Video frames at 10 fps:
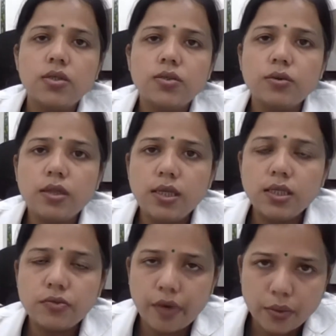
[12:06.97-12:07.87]
So
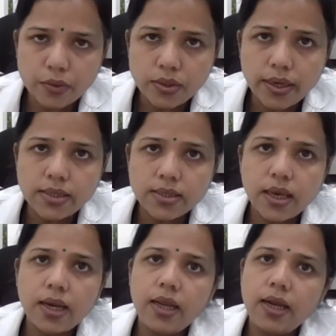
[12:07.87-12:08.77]
these phagocytes
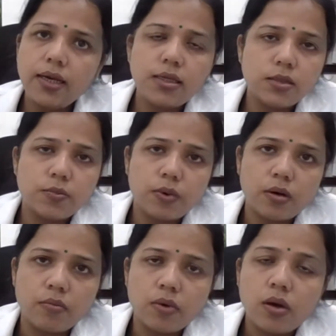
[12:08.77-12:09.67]
can eat the
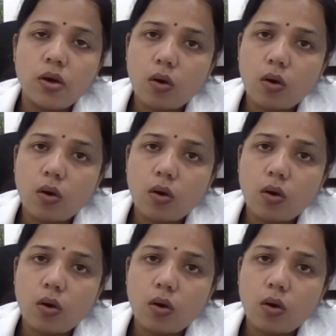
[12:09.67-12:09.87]
sperm.